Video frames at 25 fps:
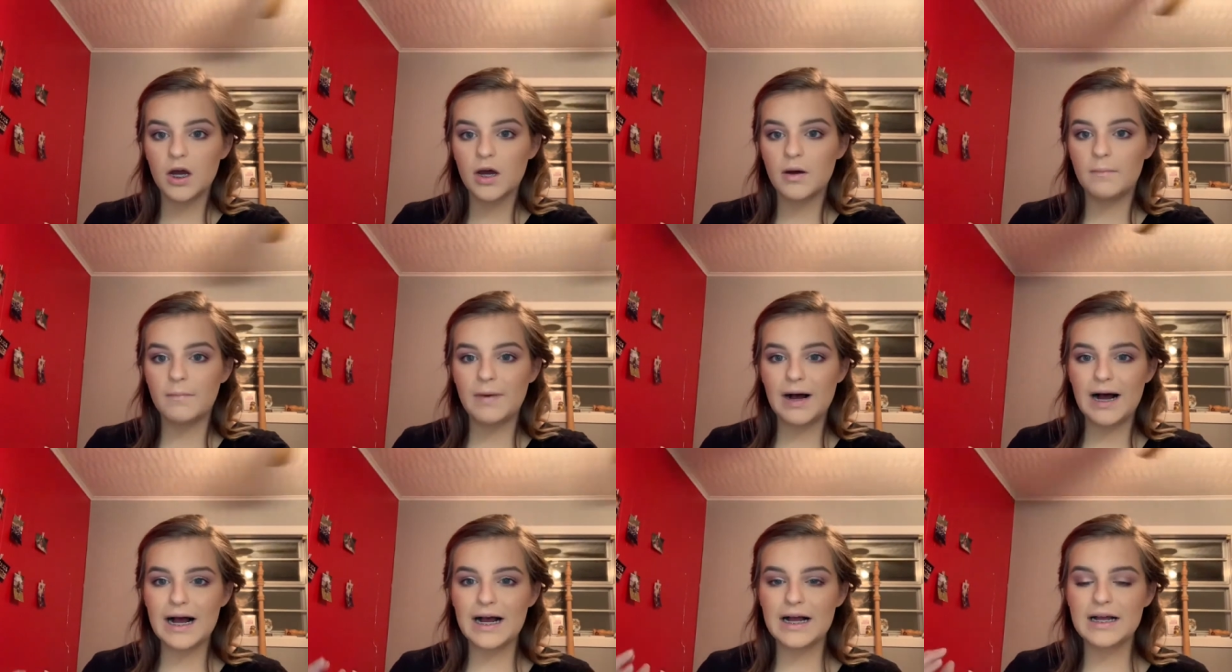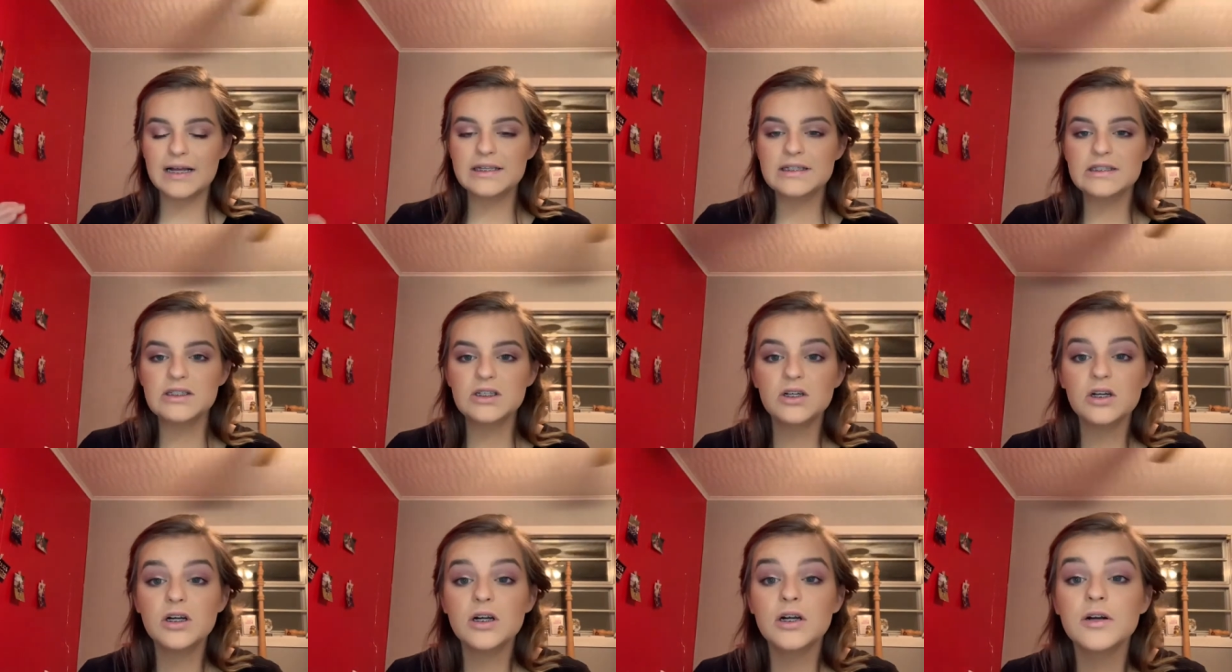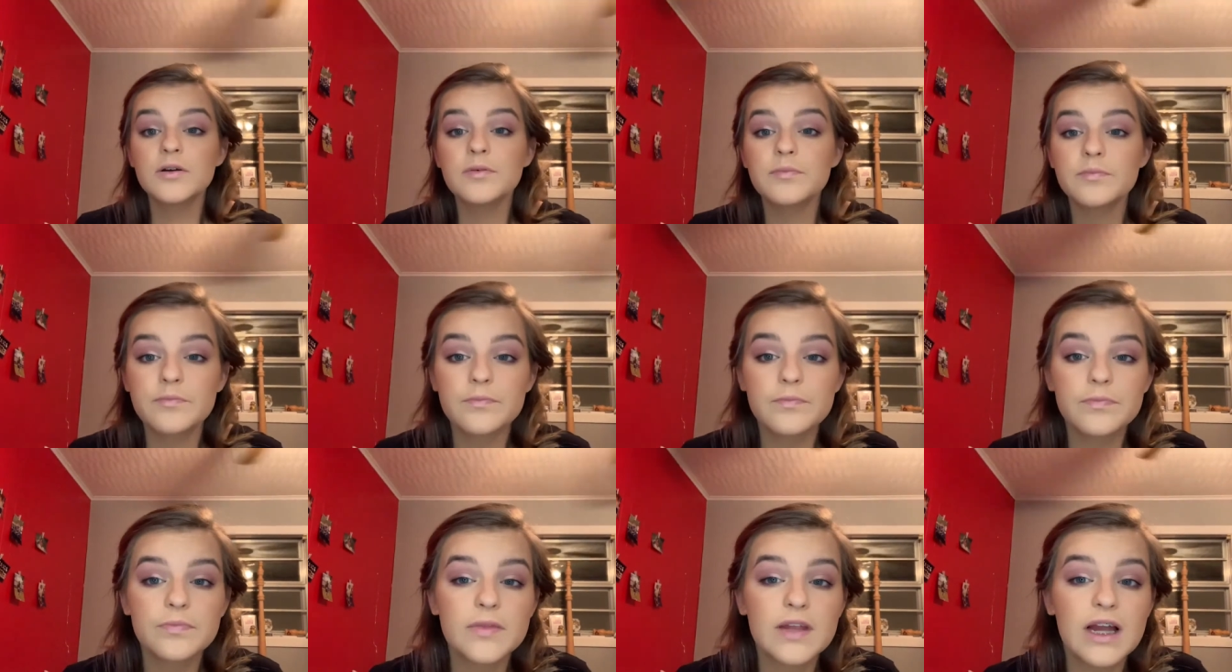My eyes are...
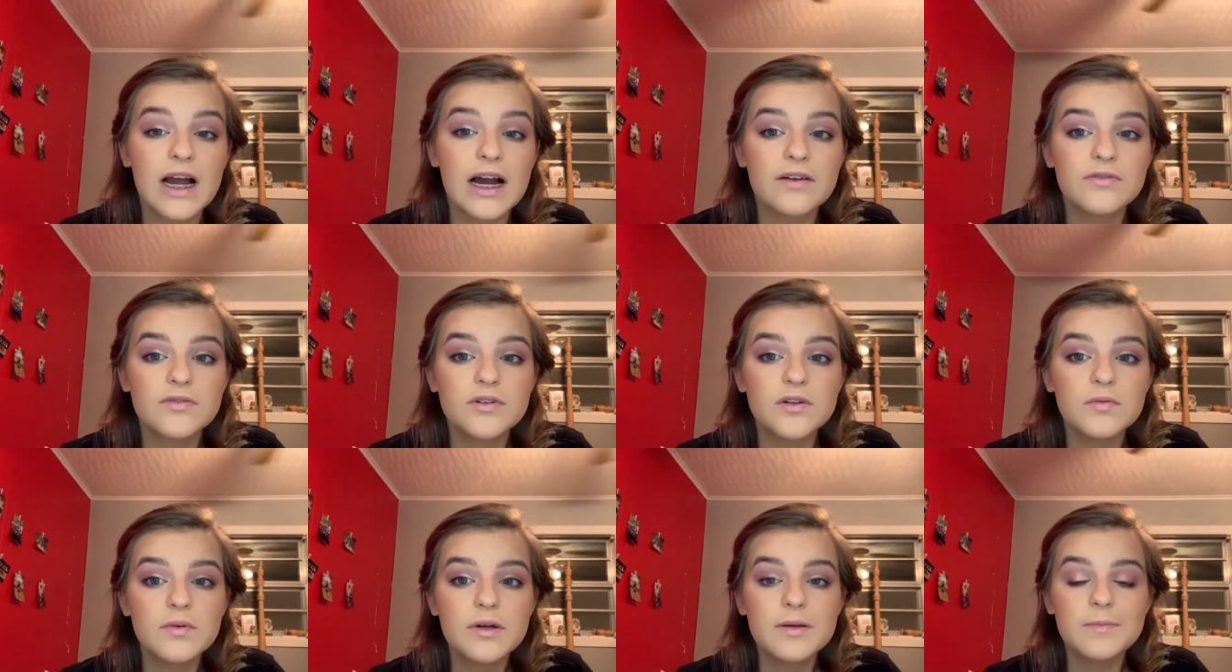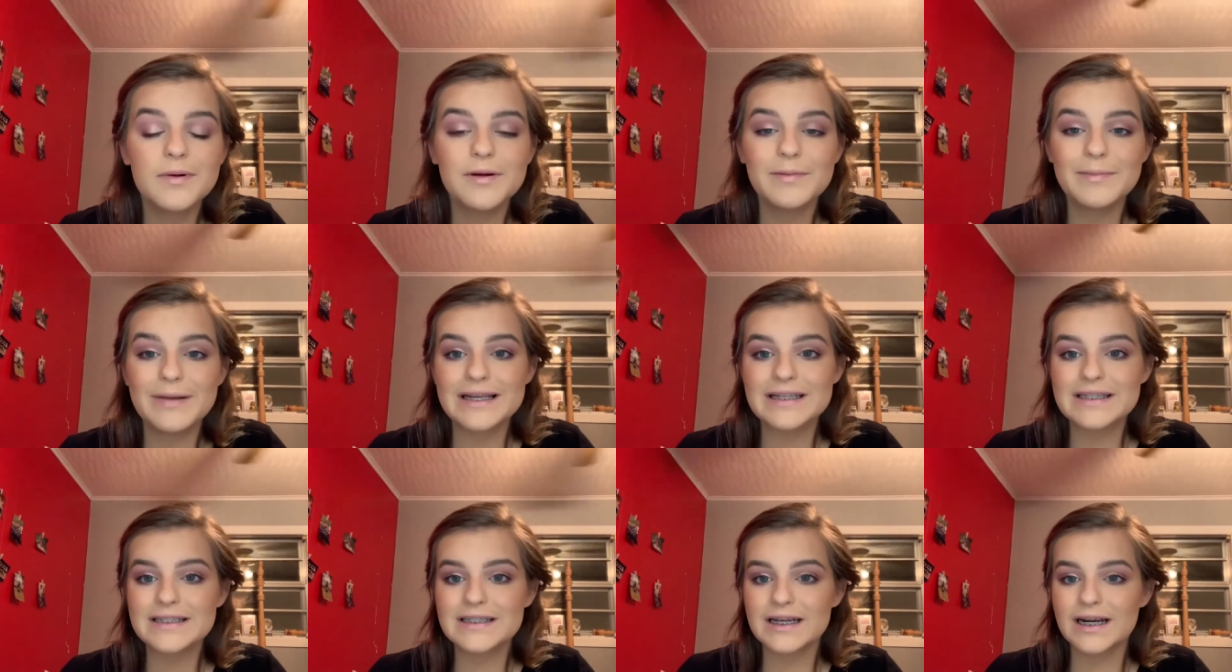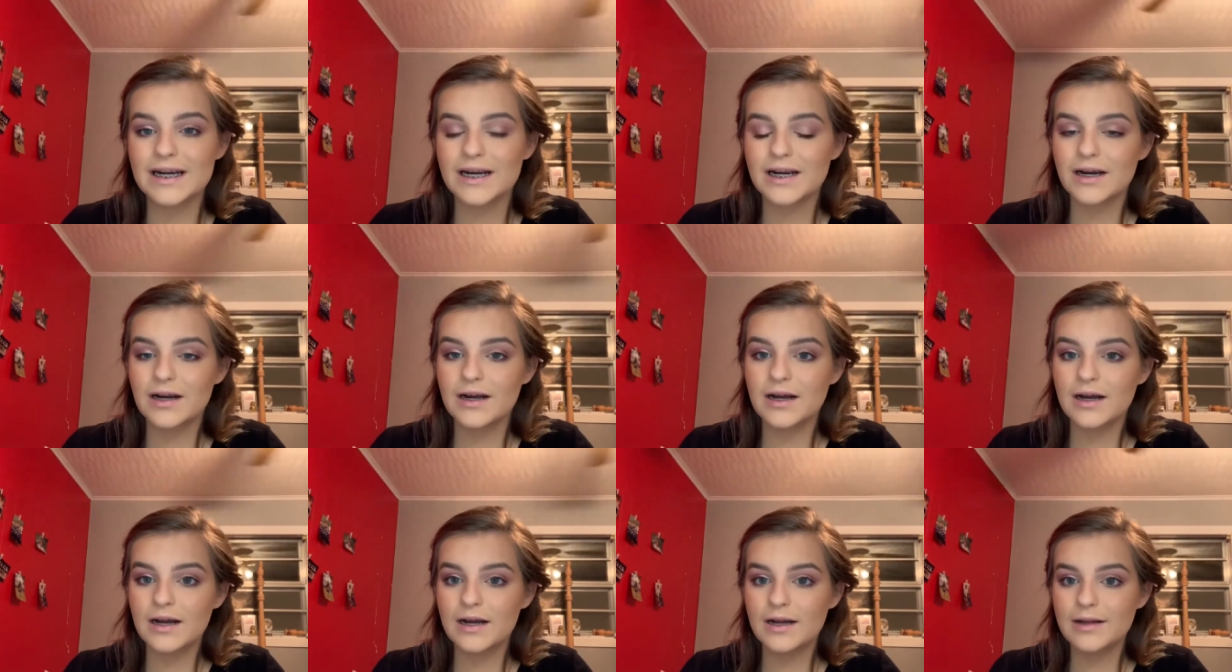After we put
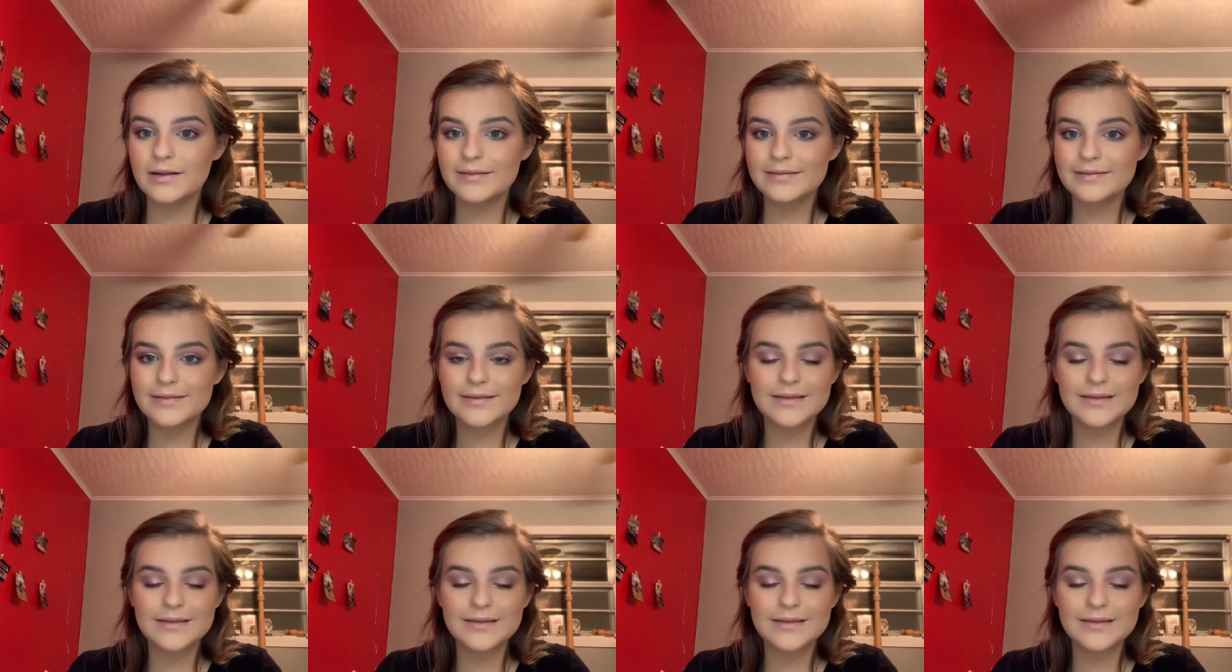mascara,